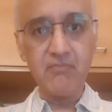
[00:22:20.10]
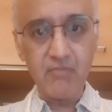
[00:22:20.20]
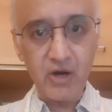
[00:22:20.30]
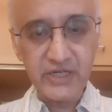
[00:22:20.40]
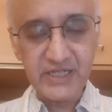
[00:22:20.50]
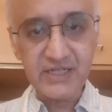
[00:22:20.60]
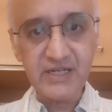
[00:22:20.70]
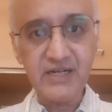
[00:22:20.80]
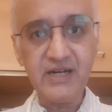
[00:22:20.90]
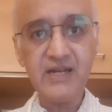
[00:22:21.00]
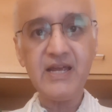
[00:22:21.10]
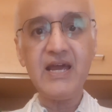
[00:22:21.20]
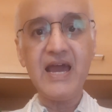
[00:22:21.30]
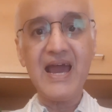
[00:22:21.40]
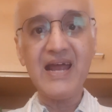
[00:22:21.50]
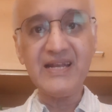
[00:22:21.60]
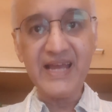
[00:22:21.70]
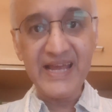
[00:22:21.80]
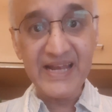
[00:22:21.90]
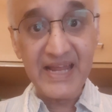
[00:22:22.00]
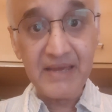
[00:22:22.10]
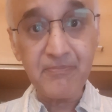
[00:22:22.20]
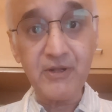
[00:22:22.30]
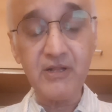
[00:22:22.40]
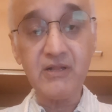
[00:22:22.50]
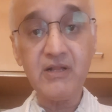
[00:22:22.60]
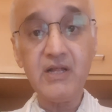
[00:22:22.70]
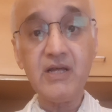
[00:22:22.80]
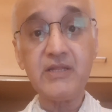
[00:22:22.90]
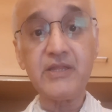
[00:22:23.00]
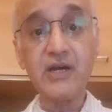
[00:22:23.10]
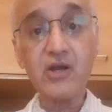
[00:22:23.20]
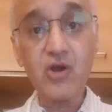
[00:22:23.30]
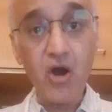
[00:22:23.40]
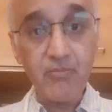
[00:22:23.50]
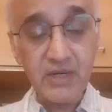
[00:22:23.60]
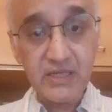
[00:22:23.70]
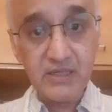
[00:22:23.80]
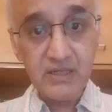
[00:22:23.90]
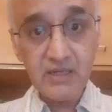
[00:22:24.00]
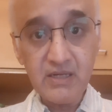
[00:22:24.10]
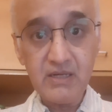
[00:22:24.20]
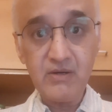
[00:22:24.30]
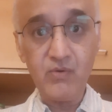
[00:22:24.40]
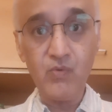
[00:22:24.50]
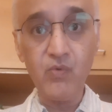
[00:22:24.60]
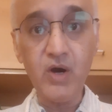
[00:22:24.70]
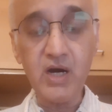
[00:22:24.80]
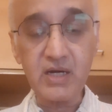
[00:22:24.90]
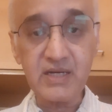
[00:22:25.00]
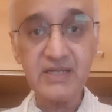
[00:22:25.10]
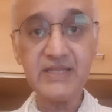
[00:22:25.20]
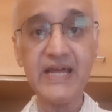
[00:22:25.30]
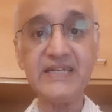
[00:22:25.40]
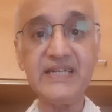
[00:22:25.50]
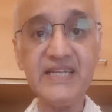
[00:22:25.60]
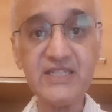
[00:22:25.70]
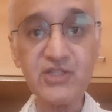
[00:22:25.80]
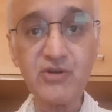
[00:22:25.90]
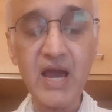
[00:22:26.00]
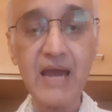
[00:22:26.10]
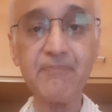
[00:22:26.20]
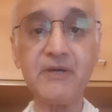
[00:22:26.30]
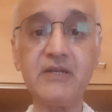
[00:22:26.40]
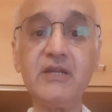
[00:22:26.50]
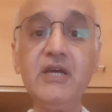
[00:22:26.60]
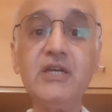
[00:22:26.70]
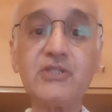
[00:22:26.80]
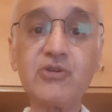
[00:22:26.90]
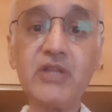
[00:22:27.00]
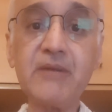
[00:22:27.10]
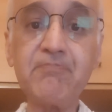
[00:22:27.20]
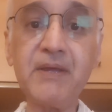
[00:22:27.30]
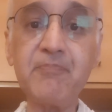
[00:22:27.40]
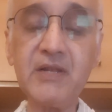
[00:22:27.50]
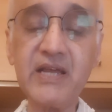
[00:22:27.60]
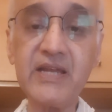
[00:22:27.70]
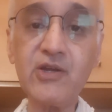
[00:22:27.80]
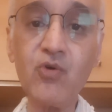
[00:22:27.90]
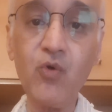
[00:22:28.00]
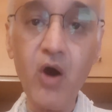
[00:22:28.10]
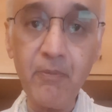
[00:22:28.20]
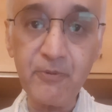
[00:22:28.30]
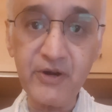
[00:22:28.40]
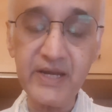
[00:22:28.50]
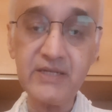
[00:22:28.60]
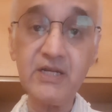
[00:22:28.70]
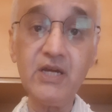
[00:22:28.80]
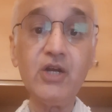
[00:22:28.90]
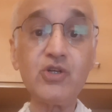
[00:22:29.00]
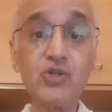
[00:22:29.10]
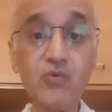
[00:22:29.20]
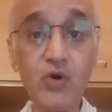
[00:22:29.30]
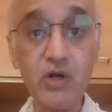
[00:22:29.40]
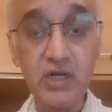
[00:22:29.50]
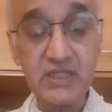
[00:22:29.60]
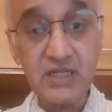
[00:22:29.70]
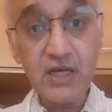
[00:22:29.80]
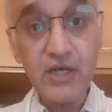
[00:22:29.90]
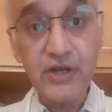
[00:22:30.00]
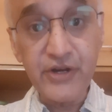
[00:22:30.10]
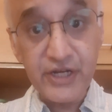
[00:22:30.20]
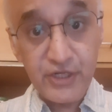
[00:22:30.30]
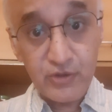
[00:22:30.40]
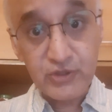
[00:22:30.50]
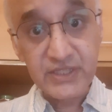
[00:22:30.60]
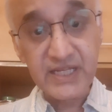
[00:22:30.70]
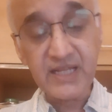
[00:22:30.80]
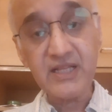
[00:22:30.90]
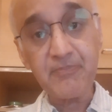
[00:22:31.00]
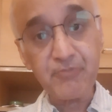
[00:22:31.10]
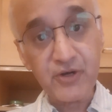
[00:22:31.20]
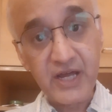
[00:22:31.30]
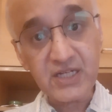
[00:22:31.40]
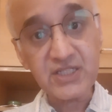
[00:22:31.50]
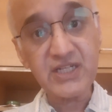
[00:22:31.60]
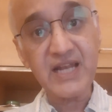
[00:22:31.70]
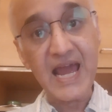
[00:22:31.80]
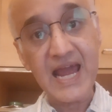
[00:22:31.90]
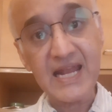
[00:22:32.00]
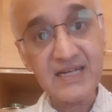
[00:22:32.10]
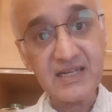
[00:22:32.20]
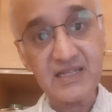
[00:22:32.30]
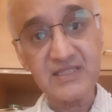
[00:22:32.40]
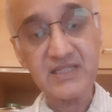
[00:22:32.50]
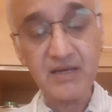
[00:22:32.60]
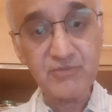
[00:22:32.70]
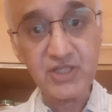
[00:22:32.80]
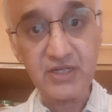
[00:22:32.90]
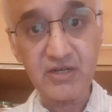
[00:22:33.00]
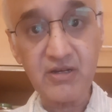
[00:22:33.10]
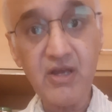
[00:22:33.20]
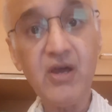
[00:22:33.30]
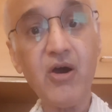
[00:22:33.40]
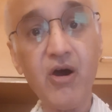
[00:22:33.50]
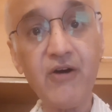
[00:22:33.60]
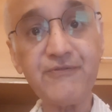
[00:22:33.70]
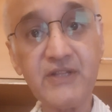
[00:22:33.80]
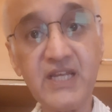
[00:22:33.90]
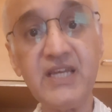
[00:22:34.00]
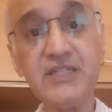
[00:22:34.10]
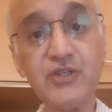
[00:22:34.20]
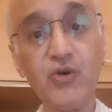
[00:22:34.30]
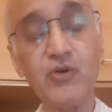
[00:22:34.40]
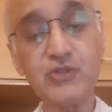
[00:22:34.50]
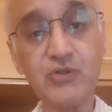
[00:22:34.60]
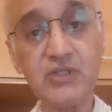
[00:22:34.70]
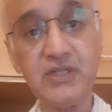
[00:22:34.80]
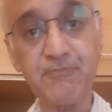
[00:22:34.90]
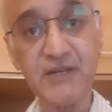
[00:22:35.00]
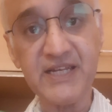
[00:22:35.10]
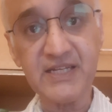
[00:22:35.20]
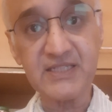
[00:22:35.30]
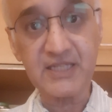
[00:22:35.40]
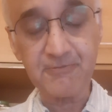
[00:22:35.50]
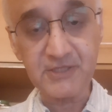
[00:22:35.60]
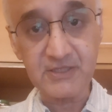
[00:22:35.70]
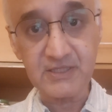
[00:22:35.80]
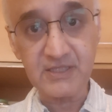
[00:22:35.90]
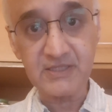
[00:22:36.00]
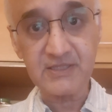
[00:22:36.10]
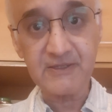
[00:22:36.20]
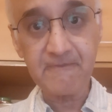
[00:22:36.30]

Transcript: monitor, and enable the common work that needs to happen so that people can cooperate towards reducing the production and consumption of these ozone depleting substances.